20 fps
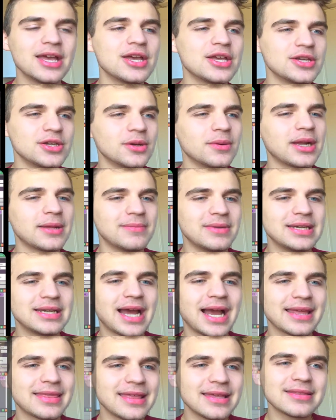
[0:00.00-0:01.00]
You know what I mean?
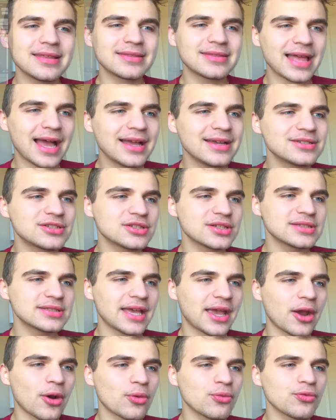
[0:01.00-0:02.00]
I think that that is just
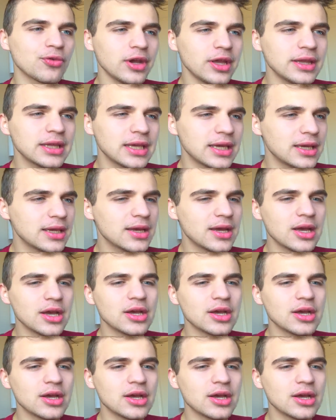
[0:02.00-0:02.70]
like a really